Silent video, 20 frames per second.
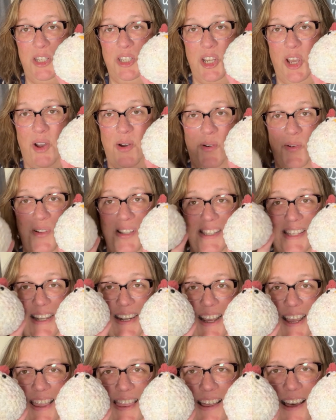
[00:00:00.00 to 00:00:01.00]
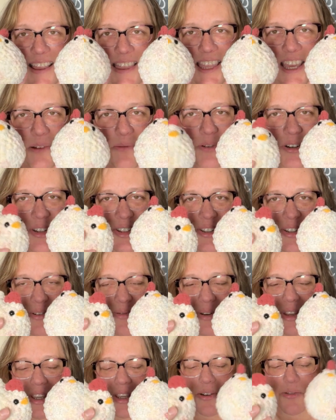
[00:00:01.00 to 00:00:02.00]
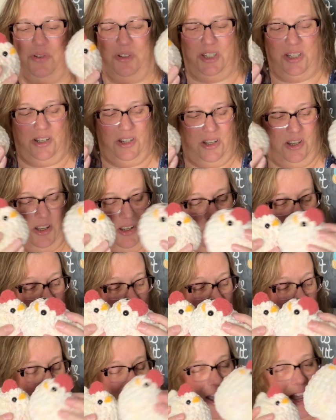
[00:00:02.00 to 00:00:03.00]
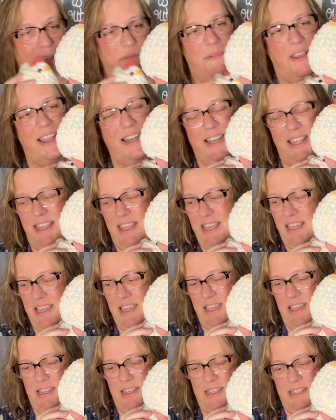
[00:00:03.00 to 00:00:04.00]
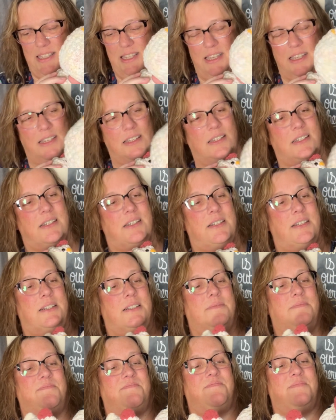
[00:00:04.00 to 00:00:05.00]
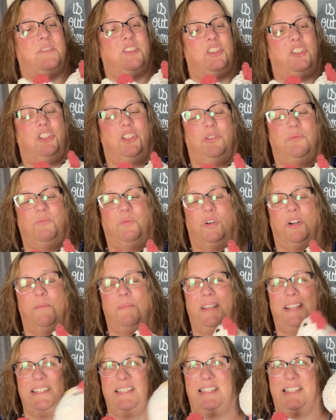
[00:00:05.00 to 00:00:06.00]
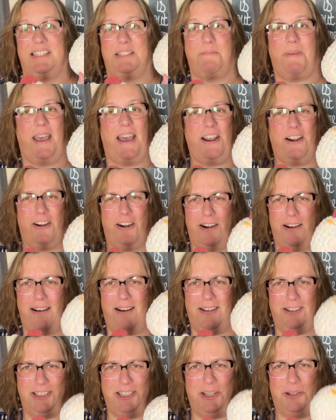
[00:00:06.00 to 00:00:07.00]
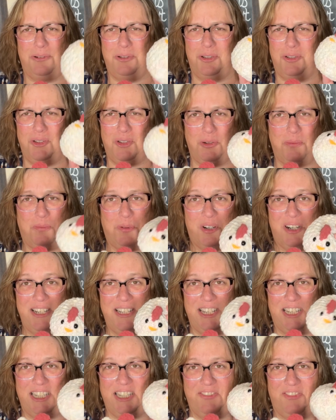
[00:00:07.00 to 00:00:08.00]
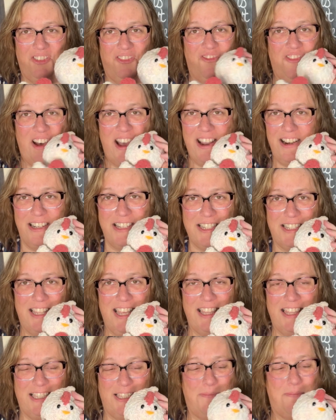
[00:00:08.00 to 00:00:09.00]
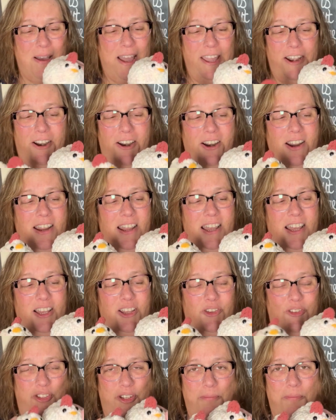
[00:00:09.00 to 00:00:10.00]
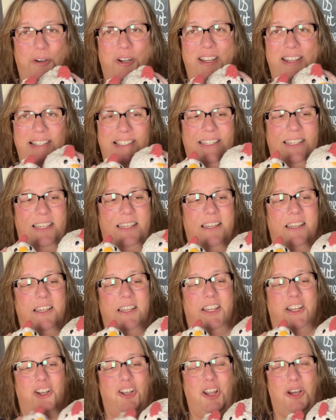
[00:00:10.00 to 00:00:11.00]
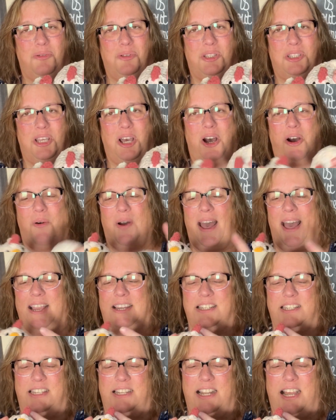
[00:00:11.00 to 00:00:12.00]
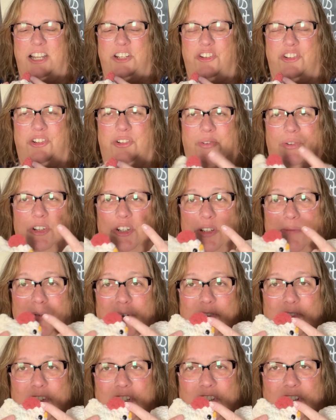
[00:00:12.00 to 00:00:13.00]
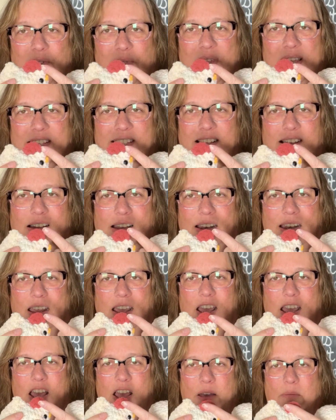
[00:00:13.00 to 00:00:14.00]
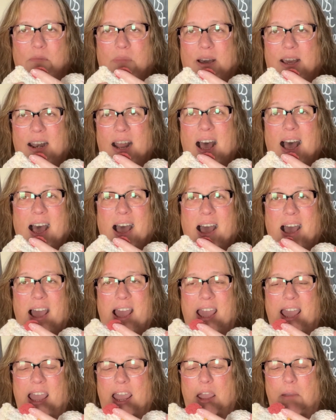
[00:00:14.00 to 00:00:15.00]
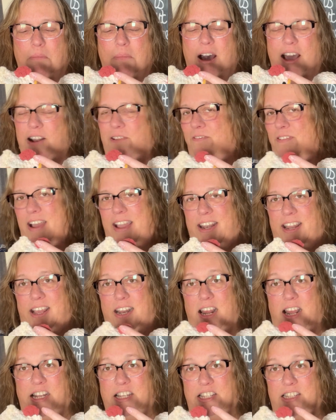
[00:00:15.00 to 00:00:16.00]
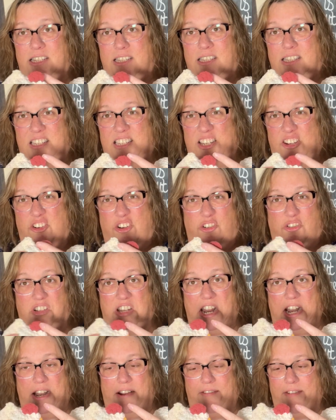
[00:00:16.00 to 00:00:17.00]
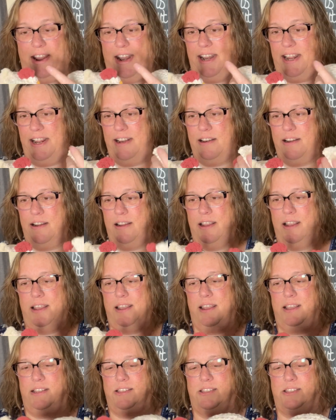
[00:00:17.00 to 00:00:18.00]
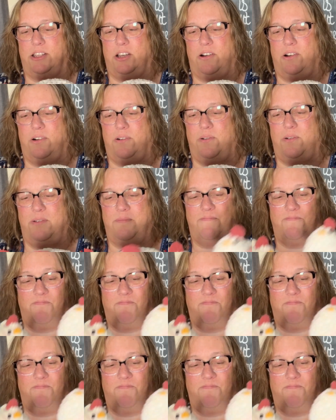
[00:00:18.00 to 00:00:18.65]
tones, and I thought they were so cute. So I made these 2 more because this pattern also is super addictive and fun, just like the spider. Super easy, no sew. Actually not true, you're supposed to sew this on, but I modified it and just crocheted it right in. So